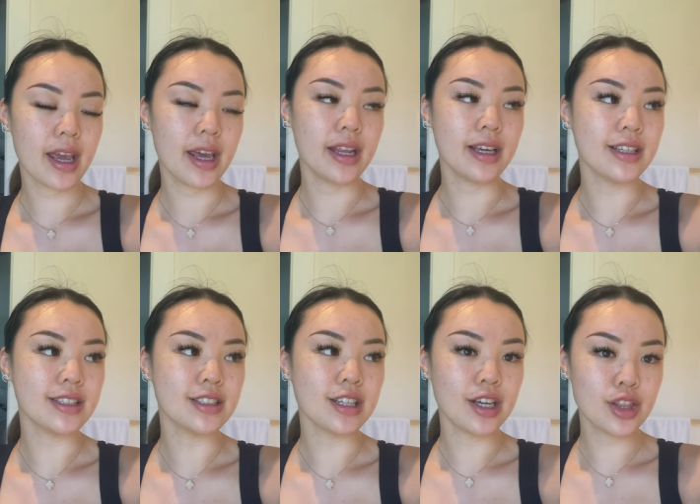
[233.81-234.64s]
It
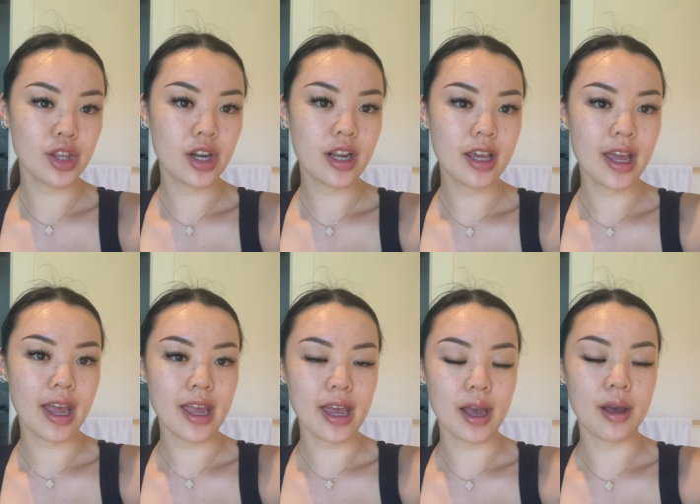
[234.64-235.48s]
is 9:30
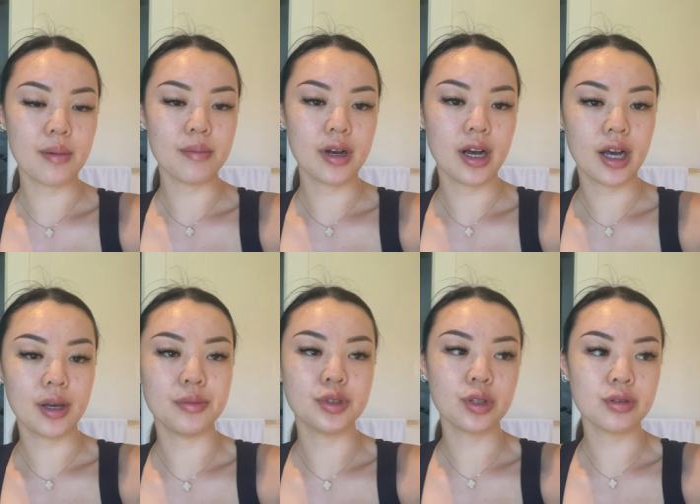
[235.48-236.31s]
a.m.
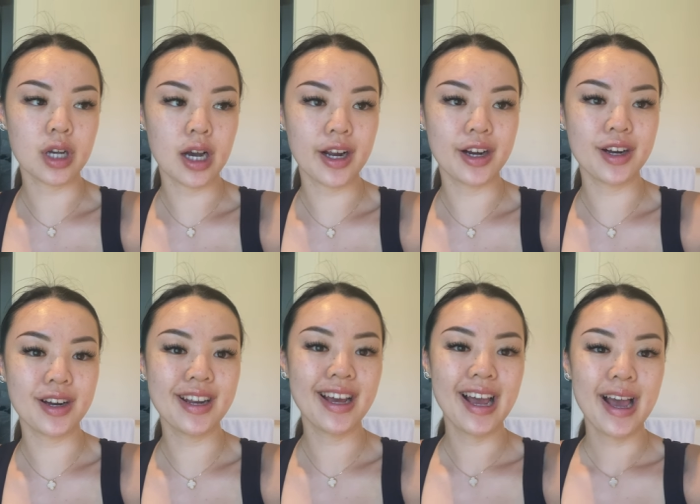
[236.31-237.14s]
I'm so
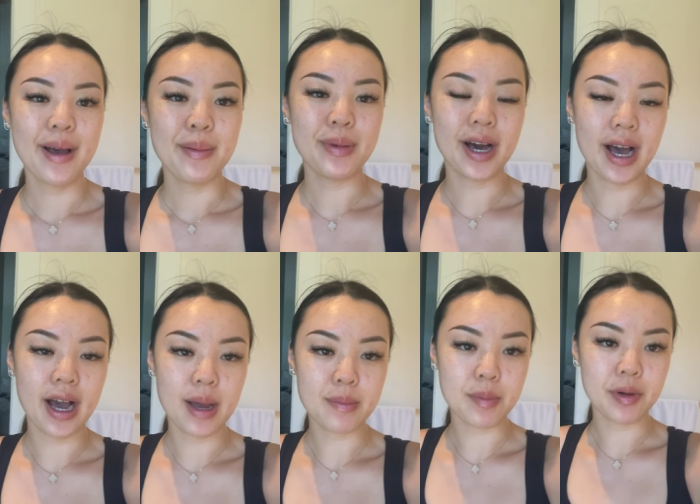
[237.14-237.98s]
tired, but
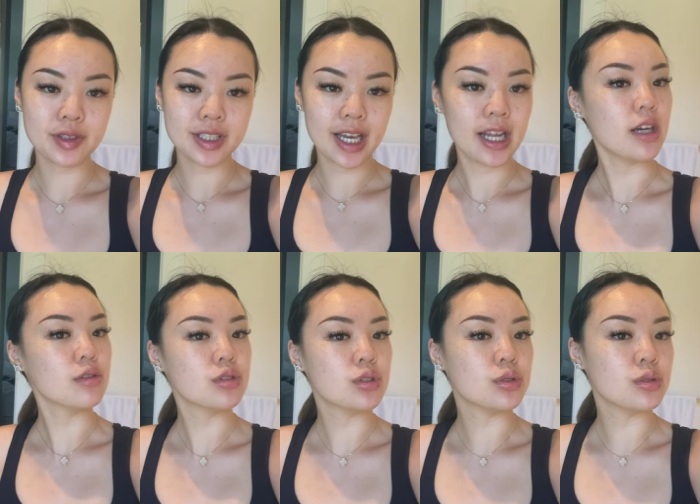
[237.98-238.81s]
I'm about to head
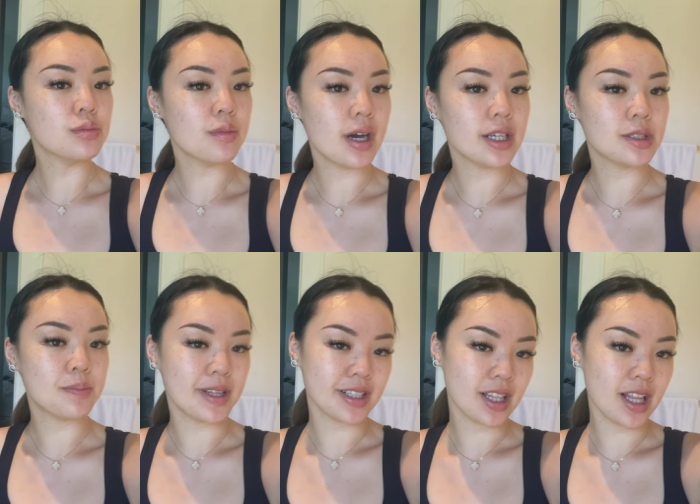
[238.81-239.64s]
out to my
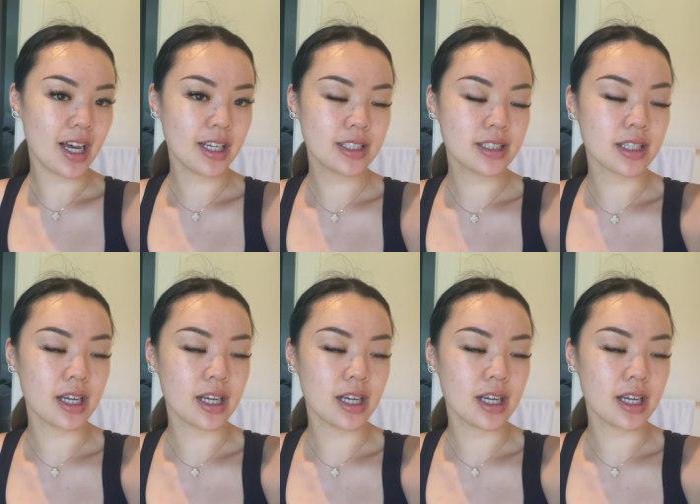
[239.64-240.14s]
spin class.